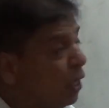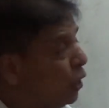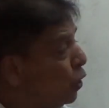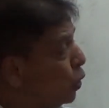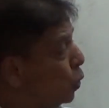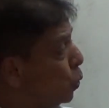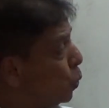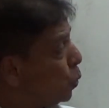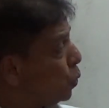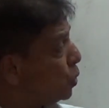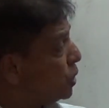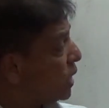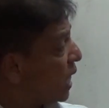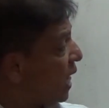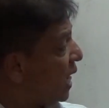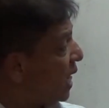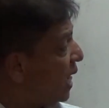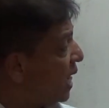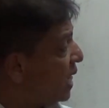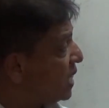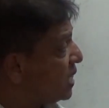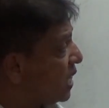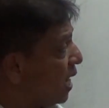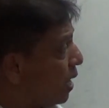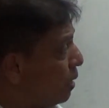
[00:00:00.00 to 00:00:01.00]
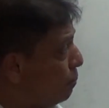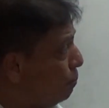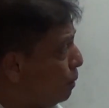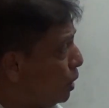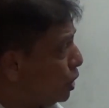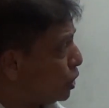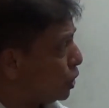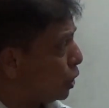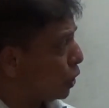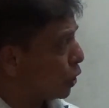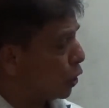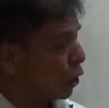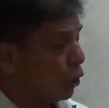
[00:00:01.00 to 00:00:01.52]
2 sin a sin b
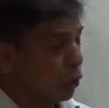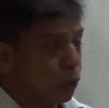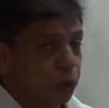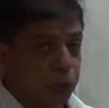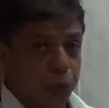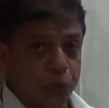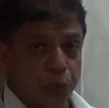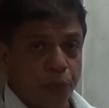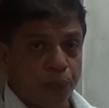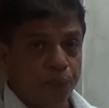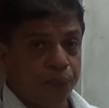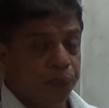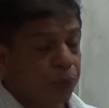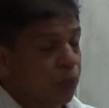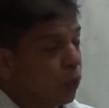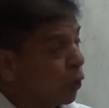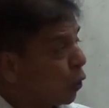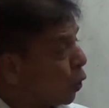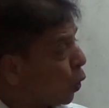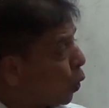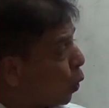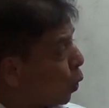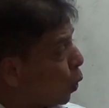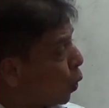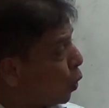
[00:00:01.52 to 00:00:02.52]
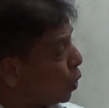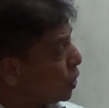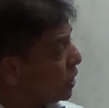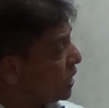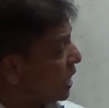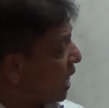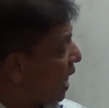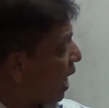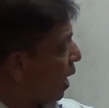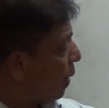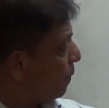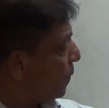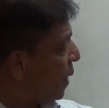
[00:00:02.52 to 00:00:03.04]
is equal to cos
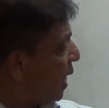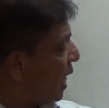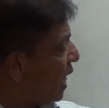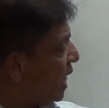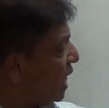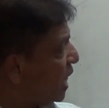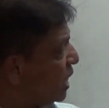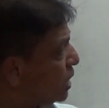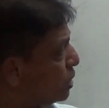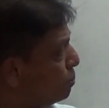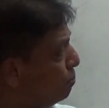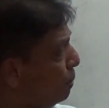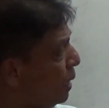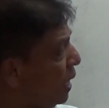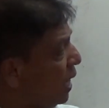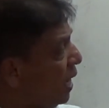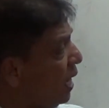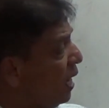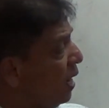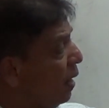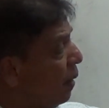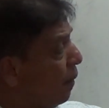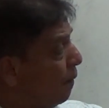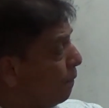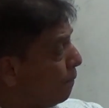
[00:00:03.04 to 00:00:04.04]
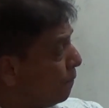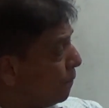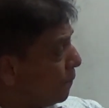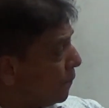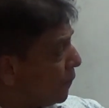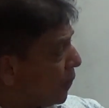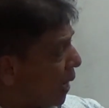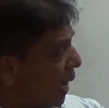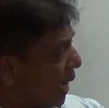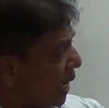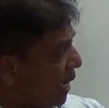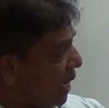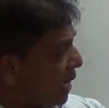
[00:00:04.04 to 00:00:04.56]
a minus b
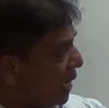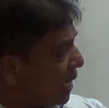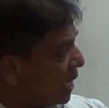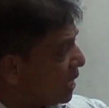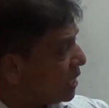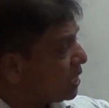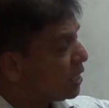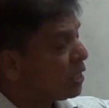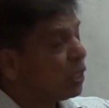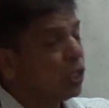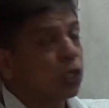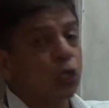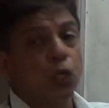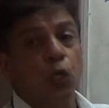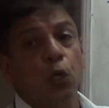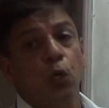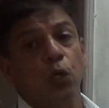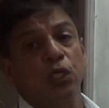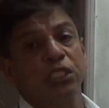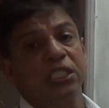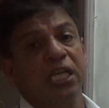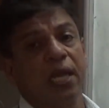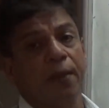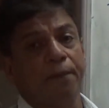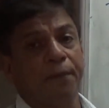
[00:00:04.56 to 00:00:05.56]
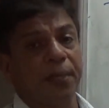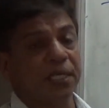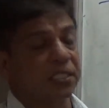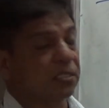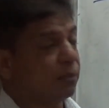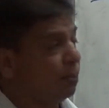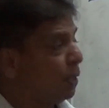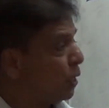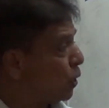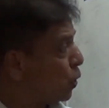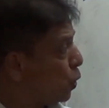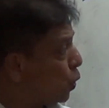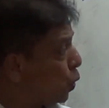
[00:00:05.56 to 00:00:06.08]
minus cos a plus
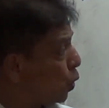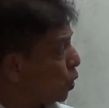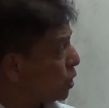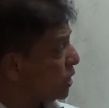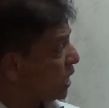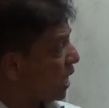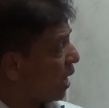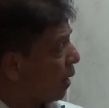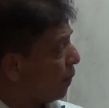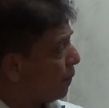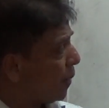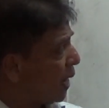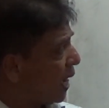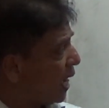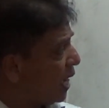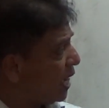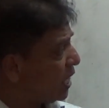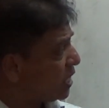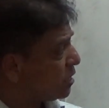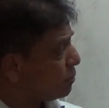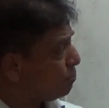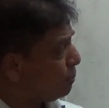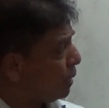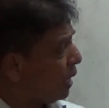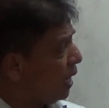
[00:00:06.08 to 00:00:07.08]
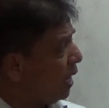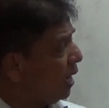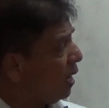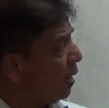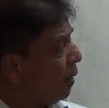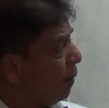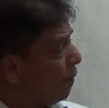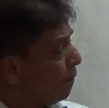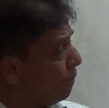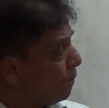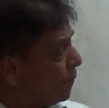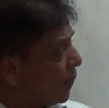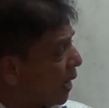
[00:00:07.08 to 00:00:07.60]
b. Cos a minus b
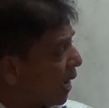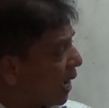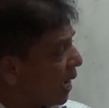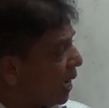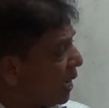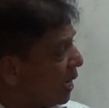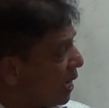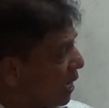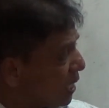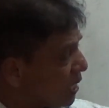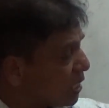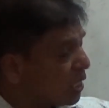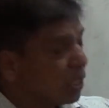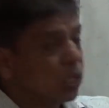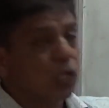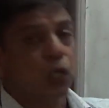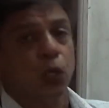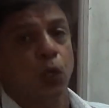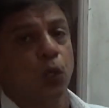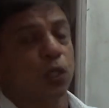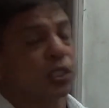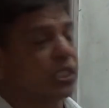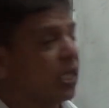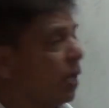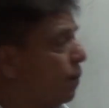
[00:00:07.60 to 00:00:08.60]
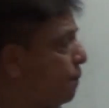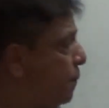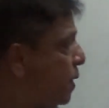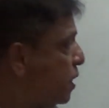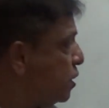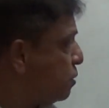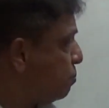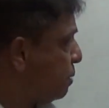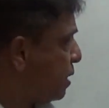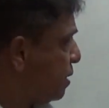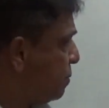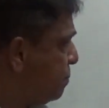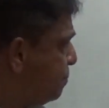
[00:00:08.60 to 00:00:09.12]
minus cos a plus
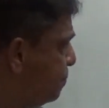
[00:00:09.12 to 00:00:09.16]
b.